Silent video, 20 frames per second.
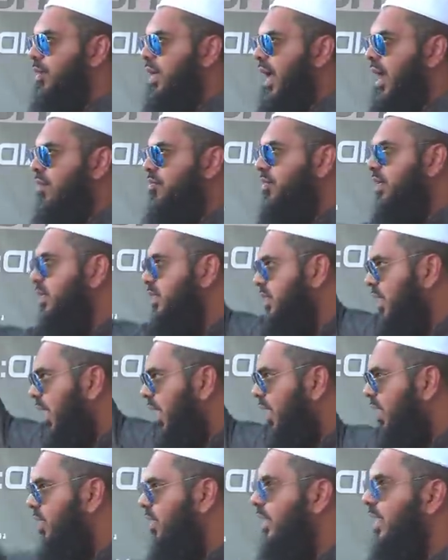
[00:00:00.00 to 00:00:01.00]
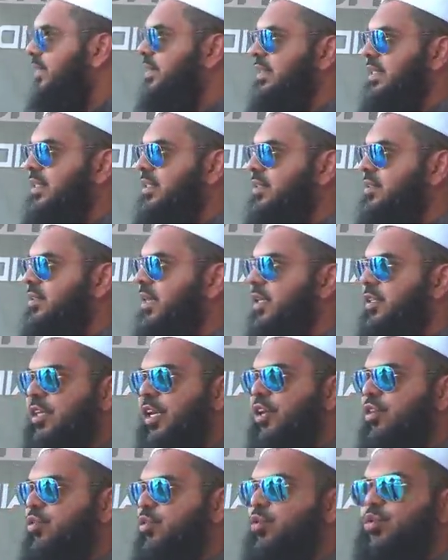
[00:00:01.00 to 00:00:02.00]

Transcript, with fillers: We have entire lessons that take